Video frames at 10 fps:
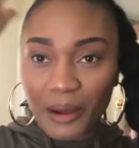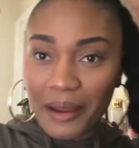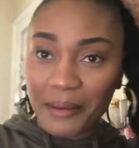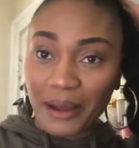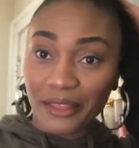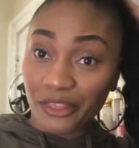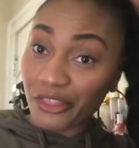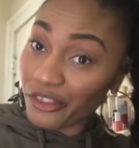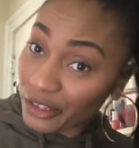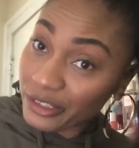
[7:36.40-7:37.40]
probably my
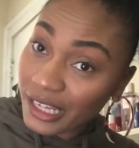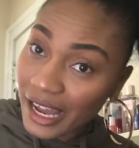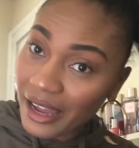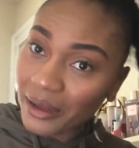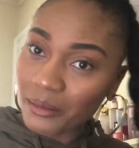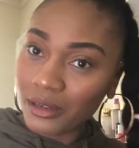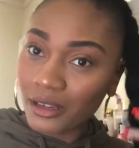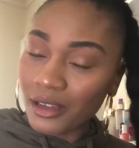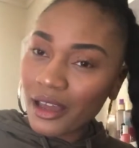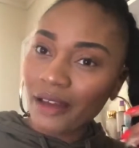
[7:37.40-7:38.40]
third time.
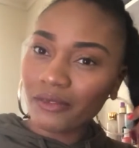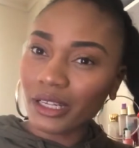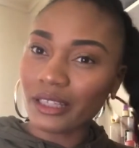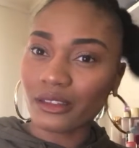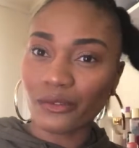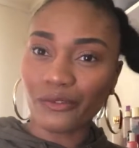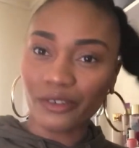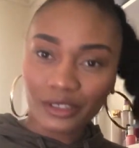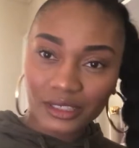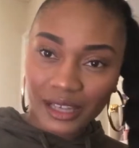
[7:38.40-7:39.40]
I feel like the
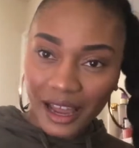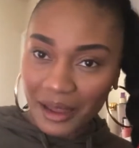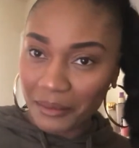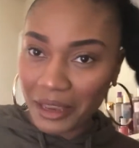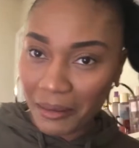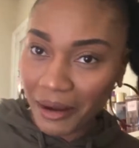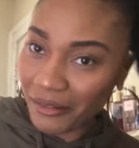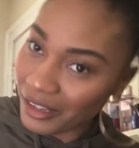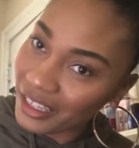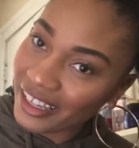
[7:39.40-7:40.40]
first time came
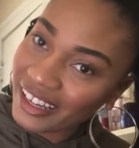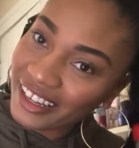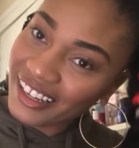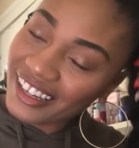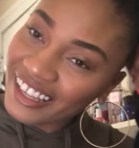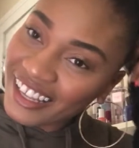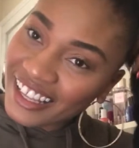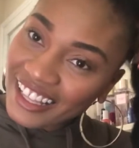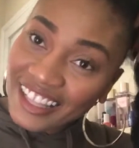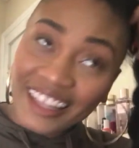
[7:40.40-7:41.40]
out really good.
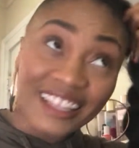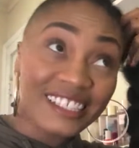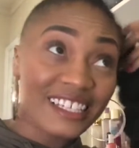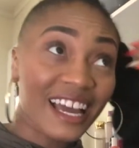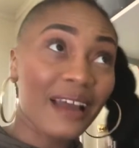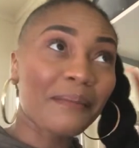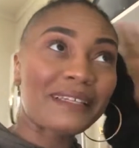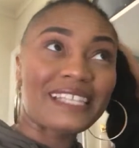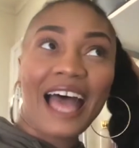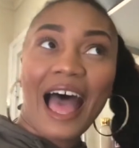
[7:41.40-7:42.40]
This
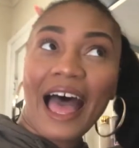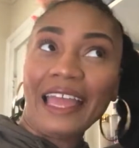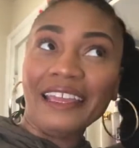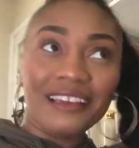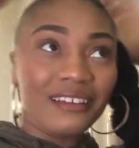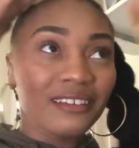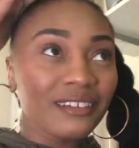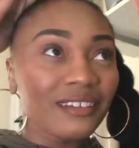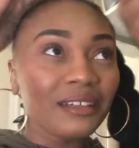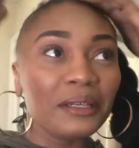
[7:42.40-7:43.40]
time is aight.
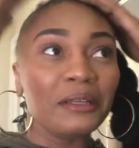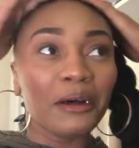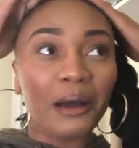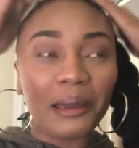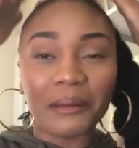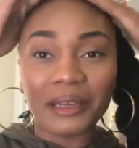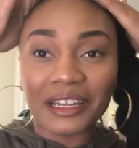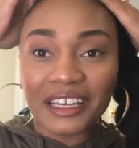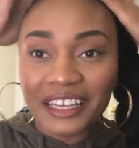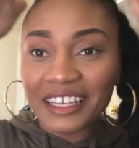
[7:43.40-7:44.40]
You know what I
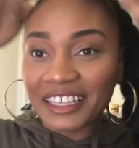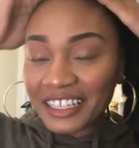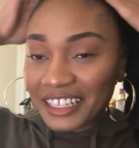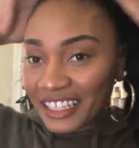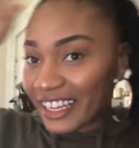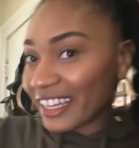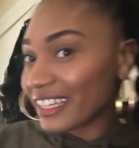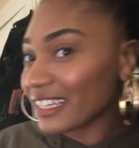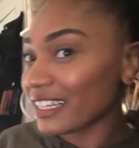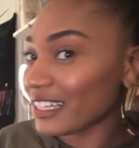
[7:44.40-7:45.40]
mean?
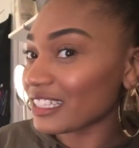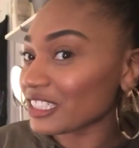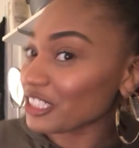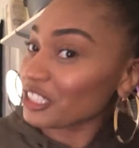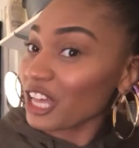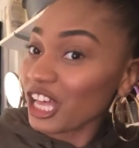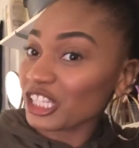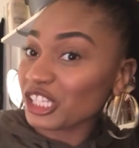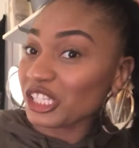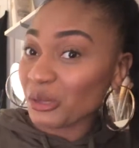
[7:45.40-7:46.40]
Like, it's
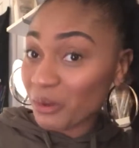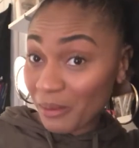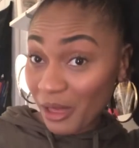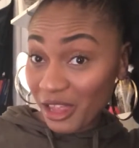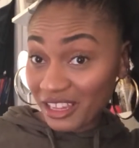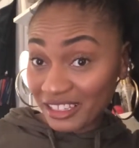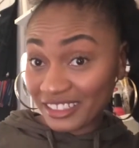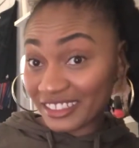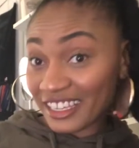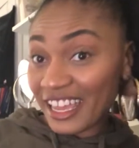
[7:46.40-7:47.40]
doable.
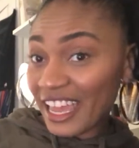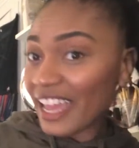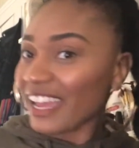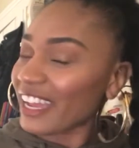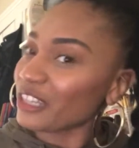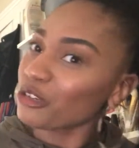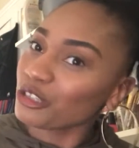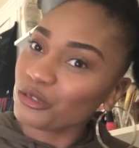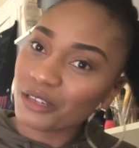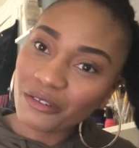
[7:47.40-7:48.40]
And
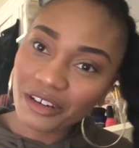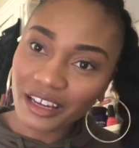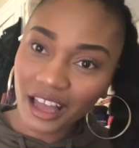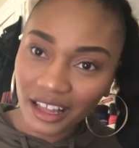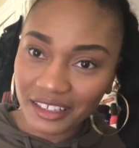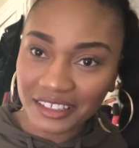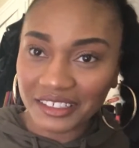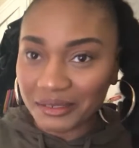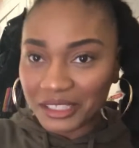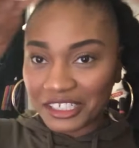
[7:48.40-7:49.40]
you can do different
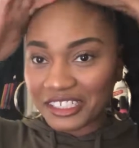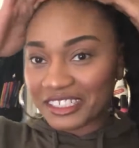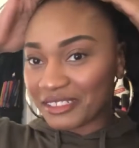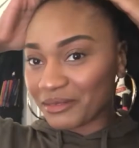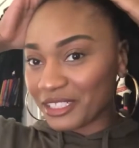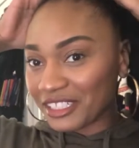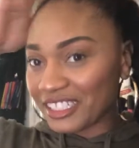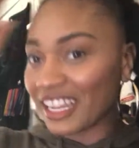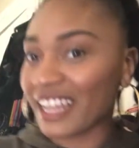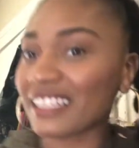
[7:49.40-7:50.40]
colors, which is
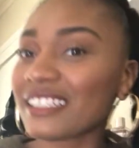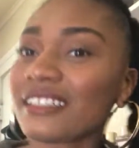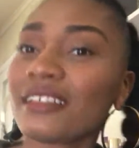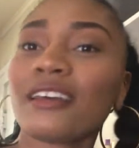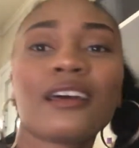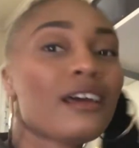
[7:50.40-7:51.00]
nice.